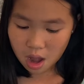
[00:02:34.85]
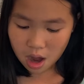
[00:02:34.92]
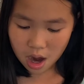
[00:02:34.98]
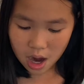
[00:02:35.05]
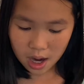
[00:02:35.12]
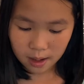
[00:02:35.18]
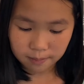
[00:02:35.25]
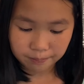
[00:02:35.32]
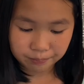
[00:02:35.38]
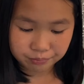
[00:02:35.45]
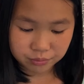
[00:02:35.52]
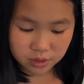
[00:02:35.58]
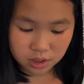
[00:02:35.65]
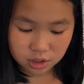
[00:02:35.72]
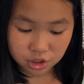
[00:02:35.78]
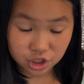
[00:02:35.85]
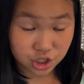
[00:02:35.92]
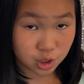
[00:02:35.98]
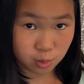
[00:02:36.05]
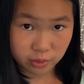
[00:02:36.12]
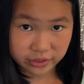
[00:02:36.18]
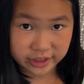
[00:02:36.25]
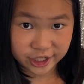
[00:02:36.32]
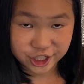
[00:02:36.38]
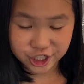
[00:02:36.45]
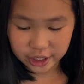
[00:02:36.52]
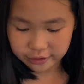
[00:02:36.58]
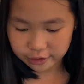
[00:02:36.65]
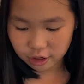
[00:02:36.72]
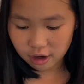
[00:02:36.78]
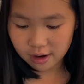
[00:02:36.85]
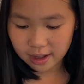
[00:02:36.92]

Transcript: um, just with each other.